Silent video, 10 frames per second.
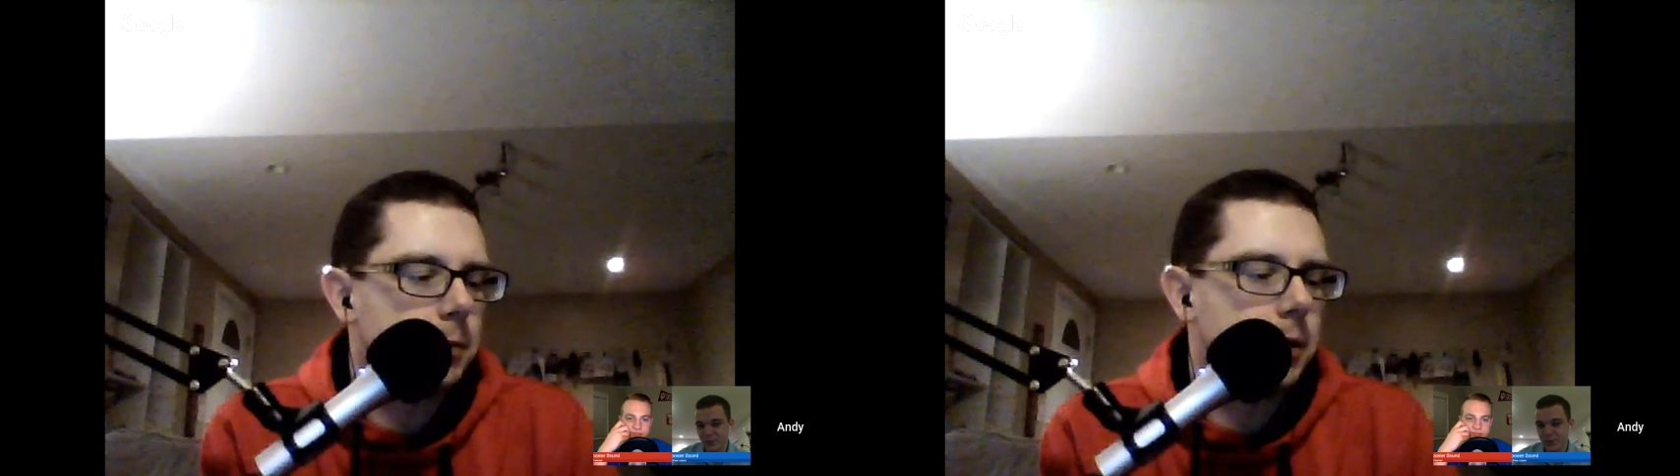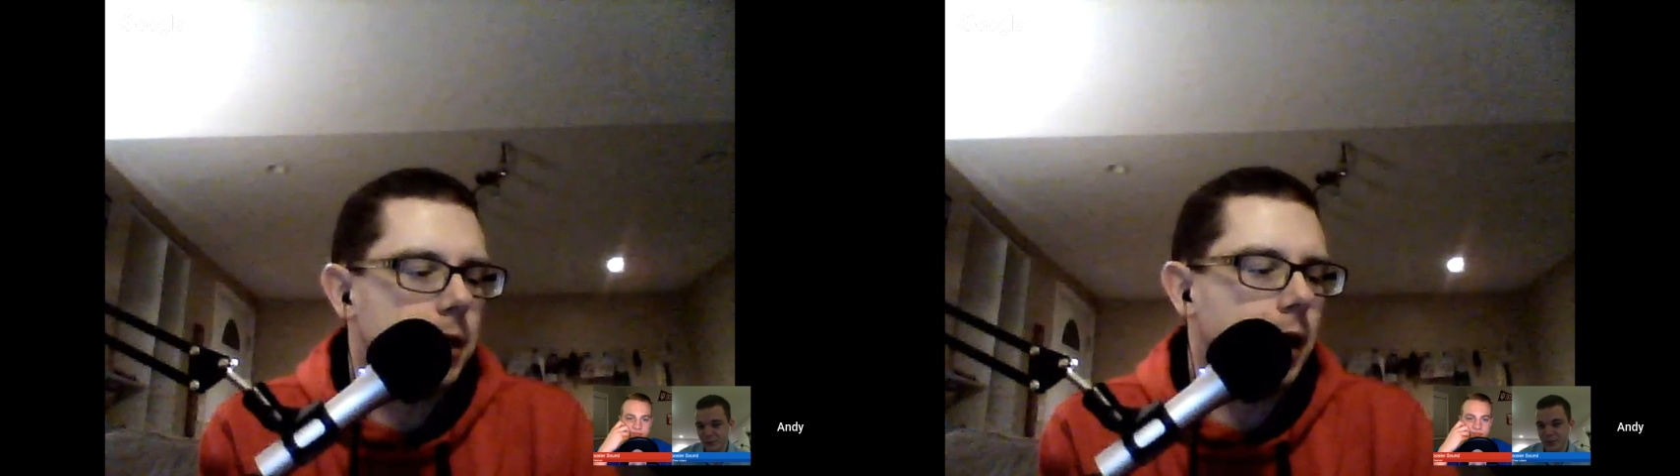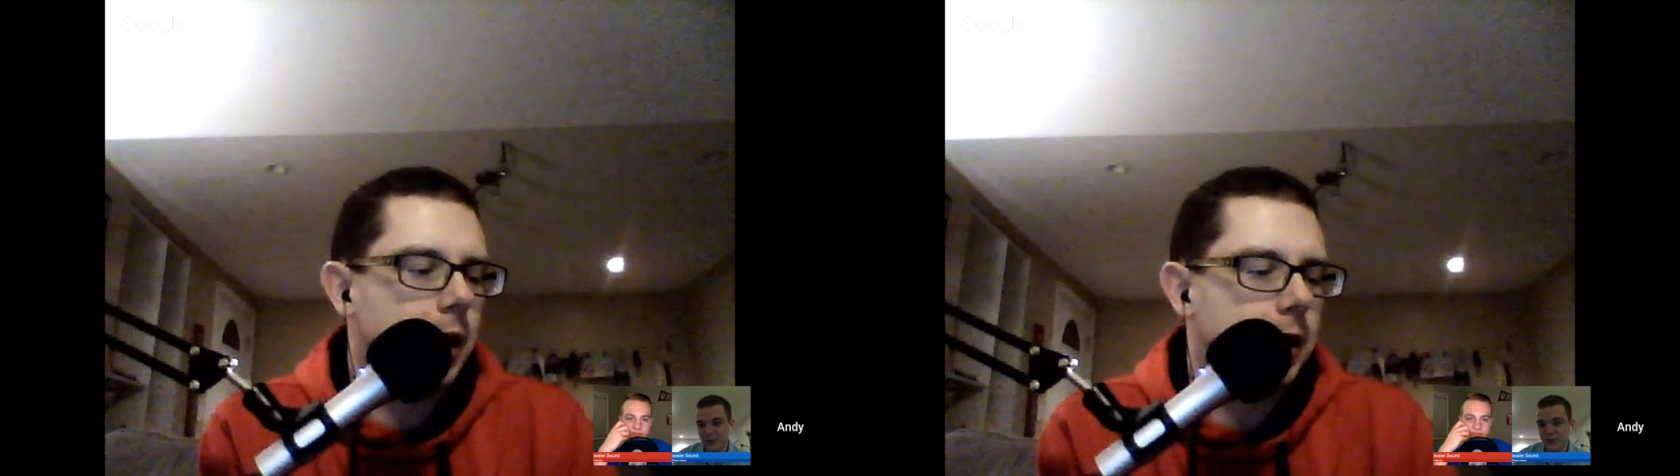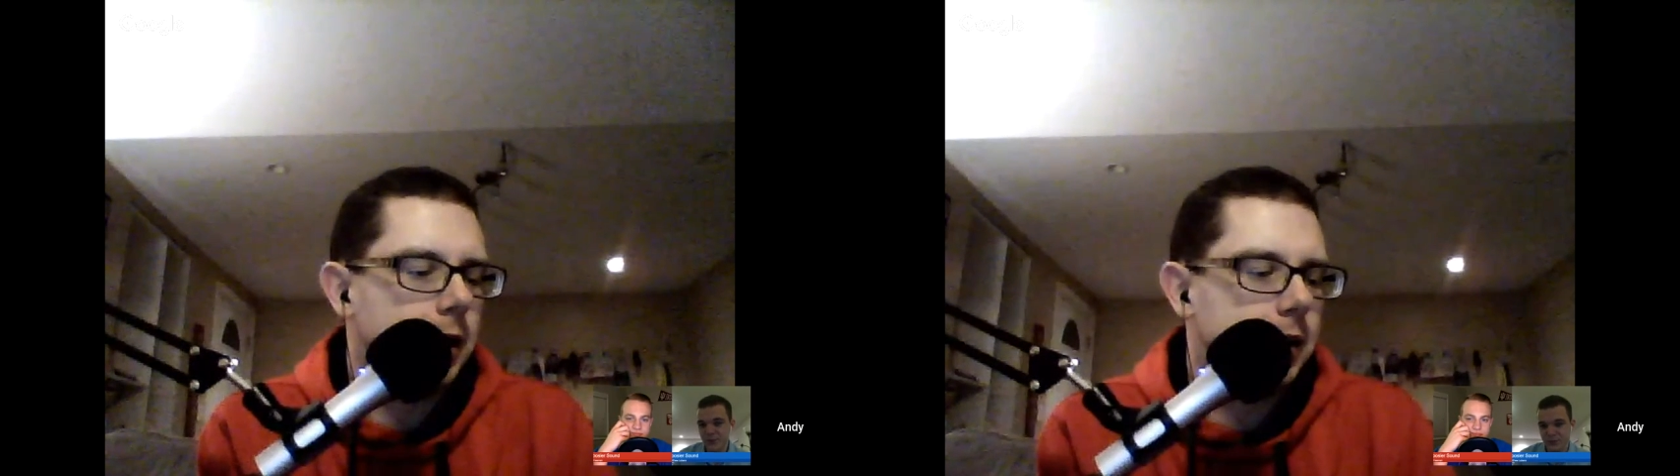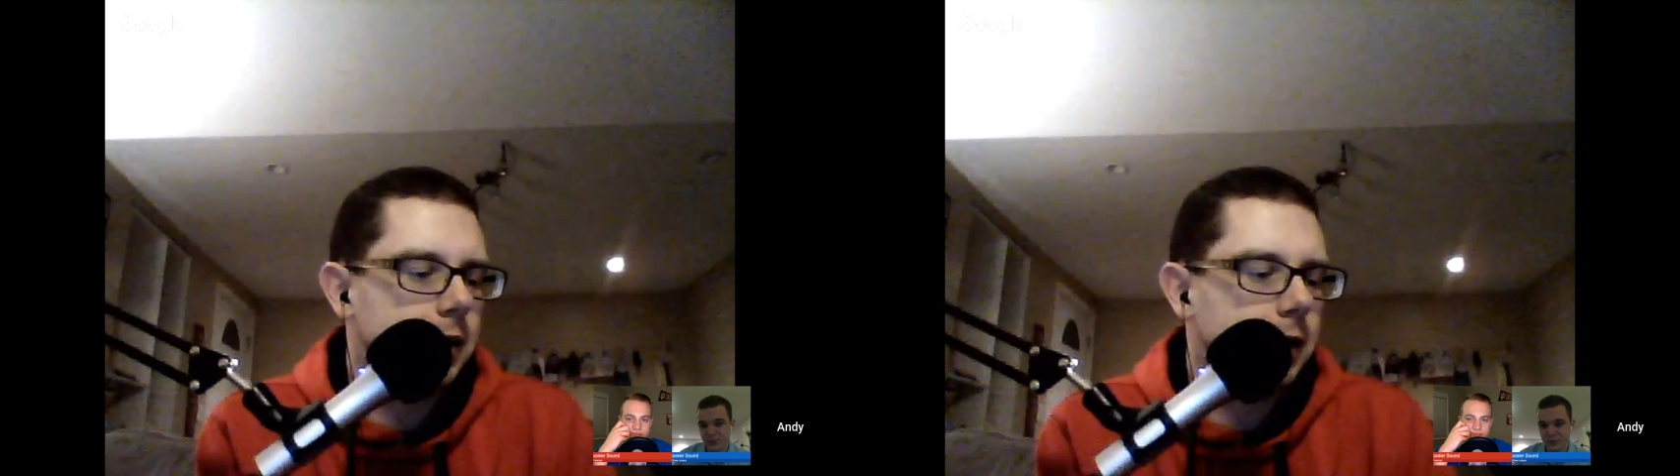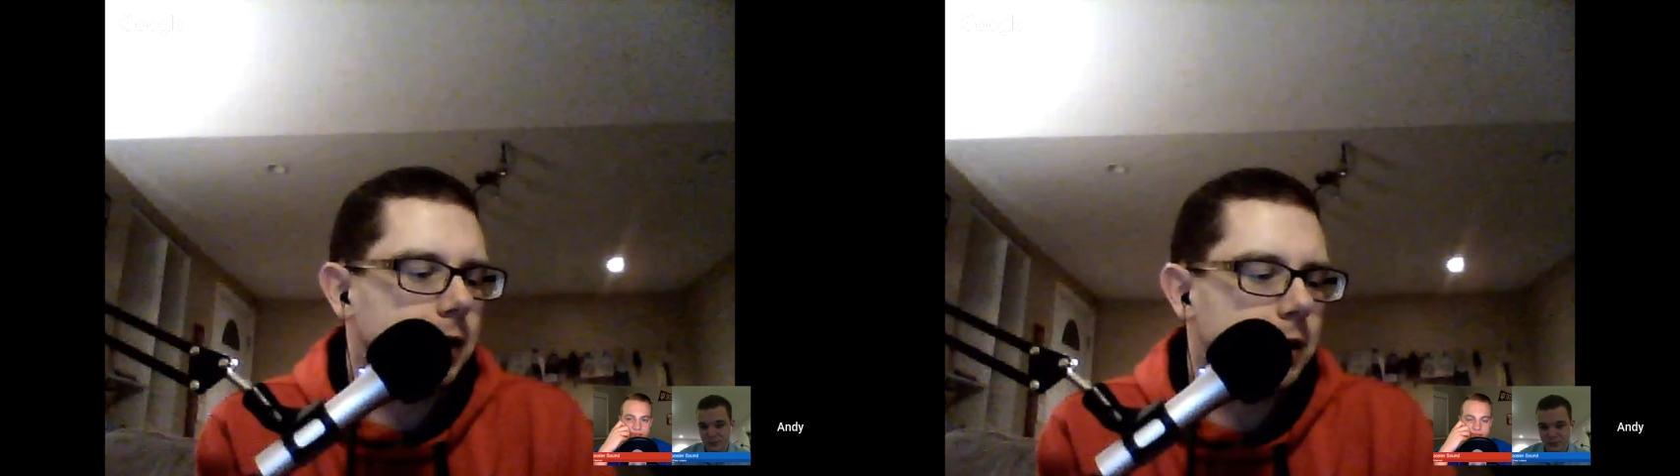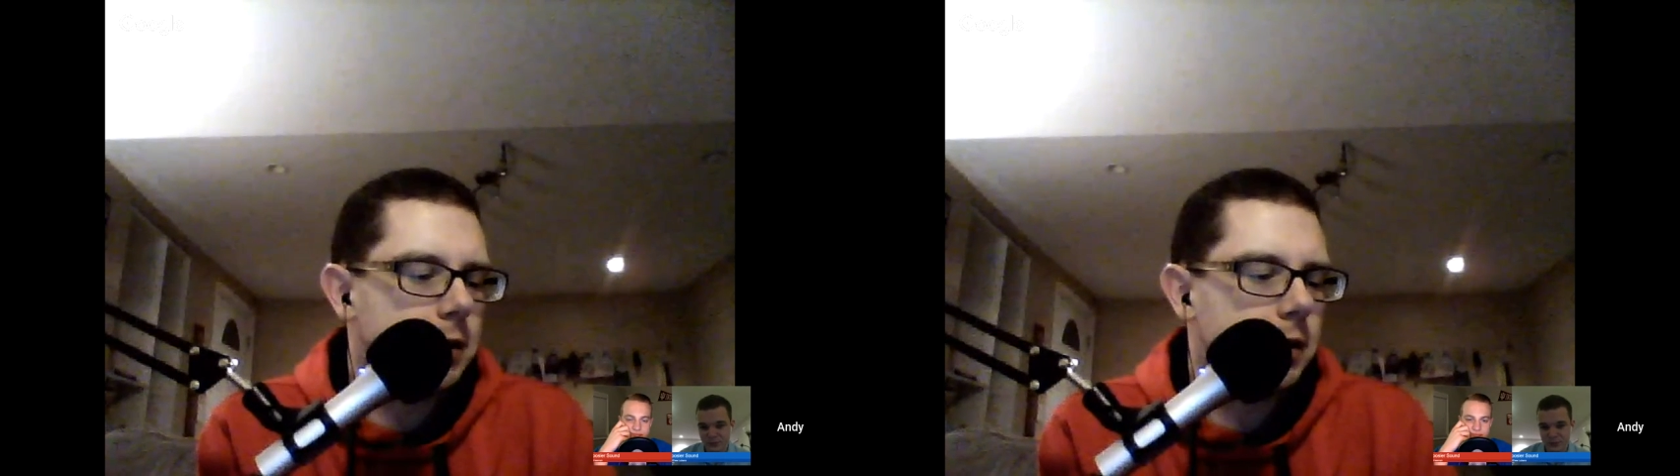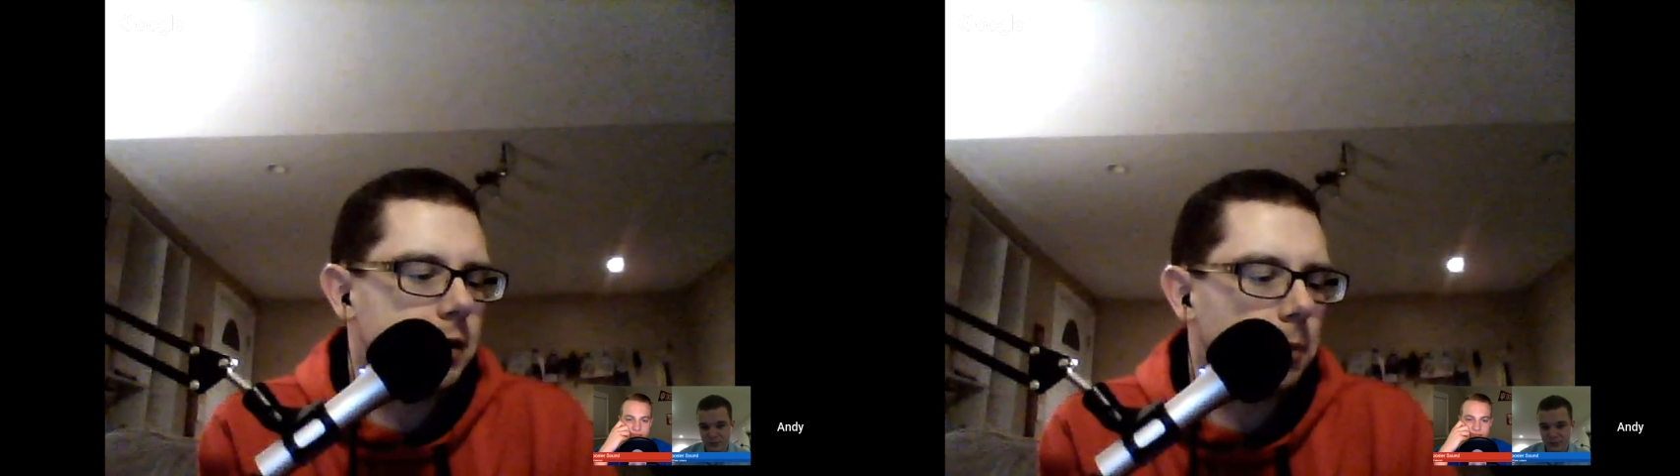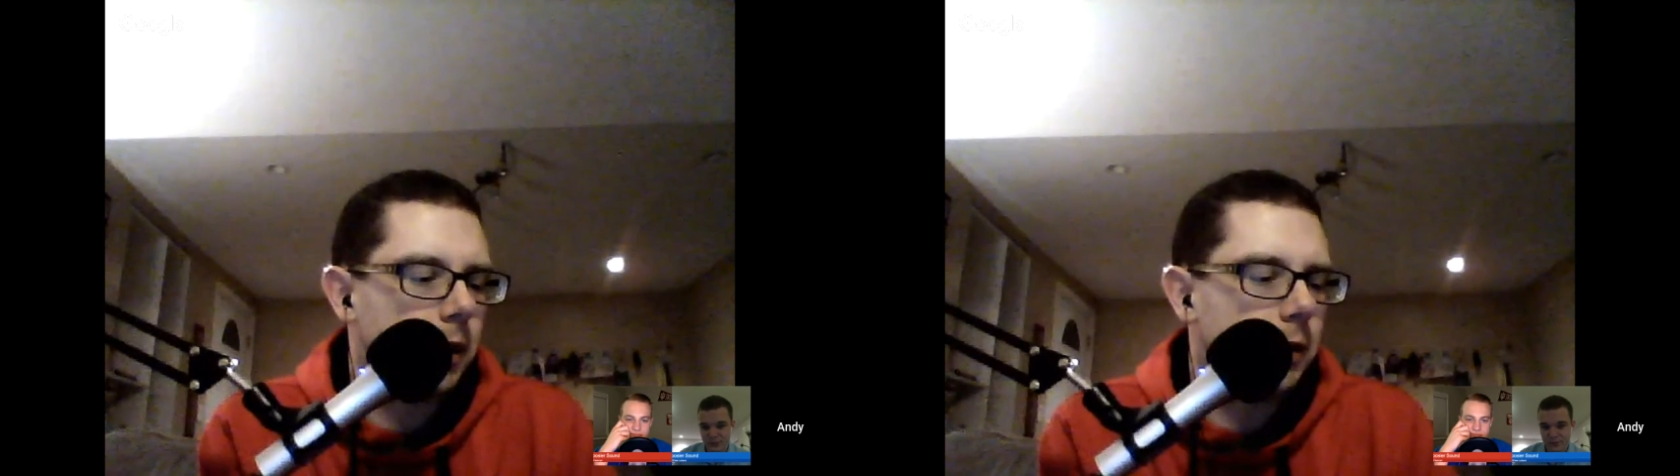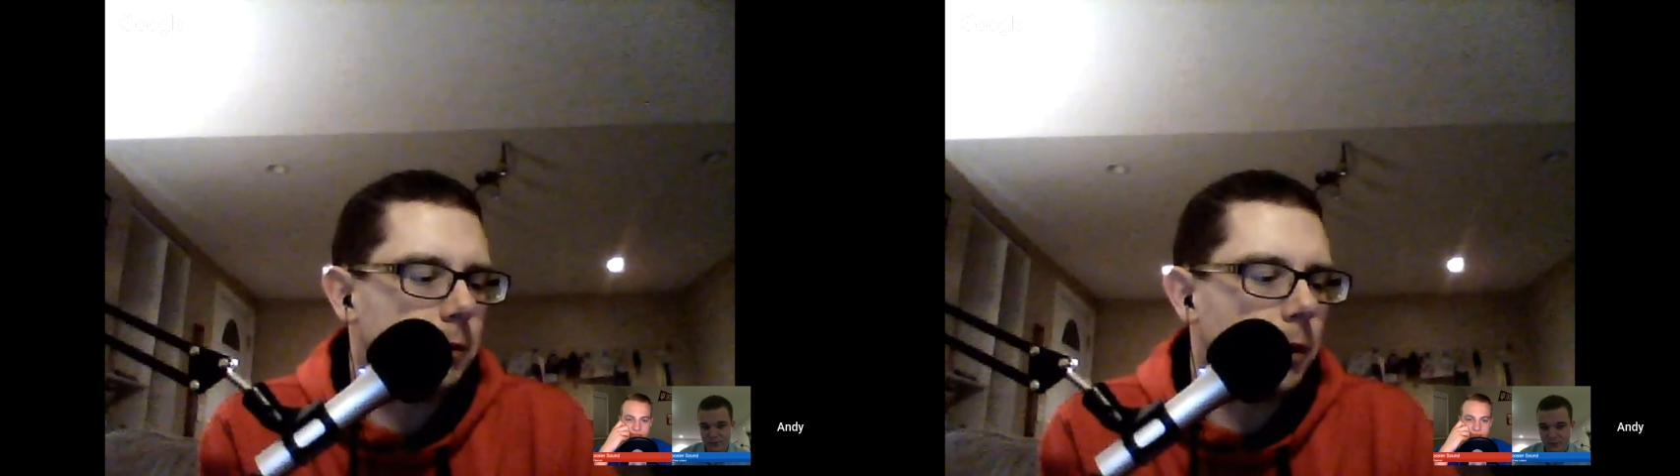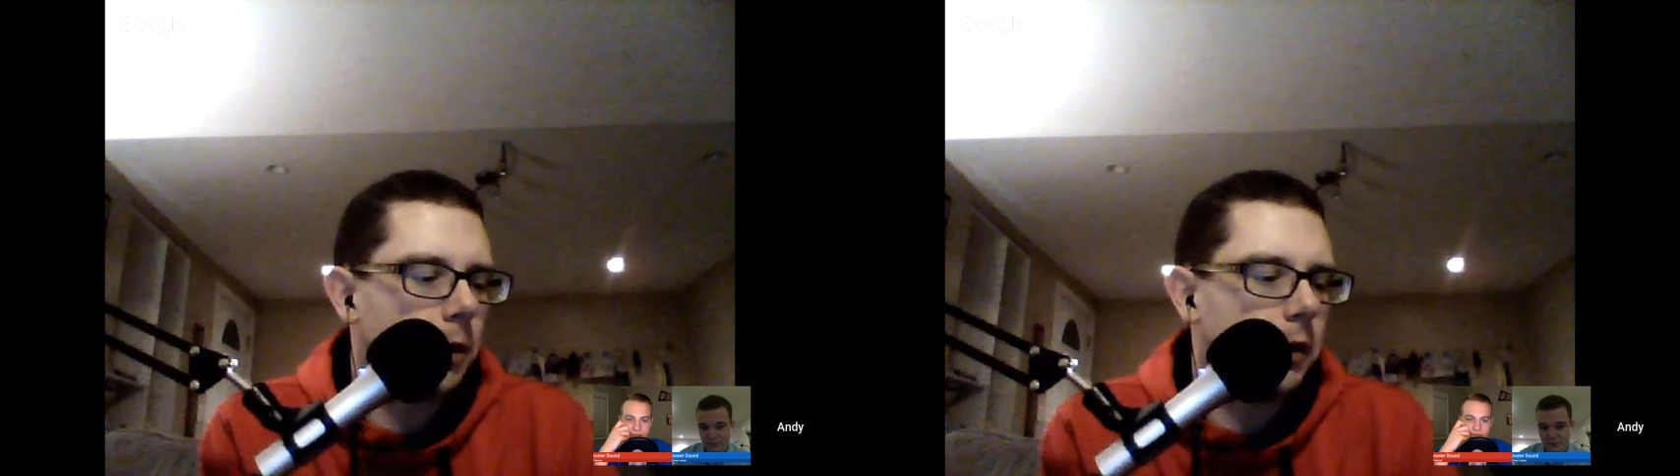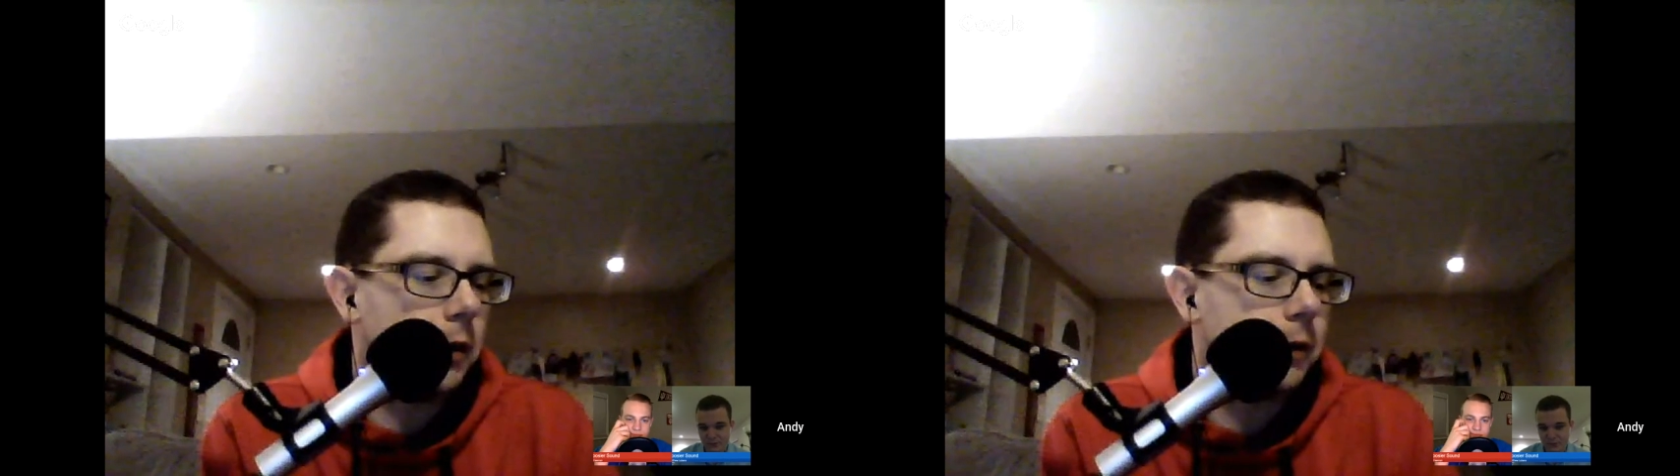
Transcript: but they just didn't play well enough,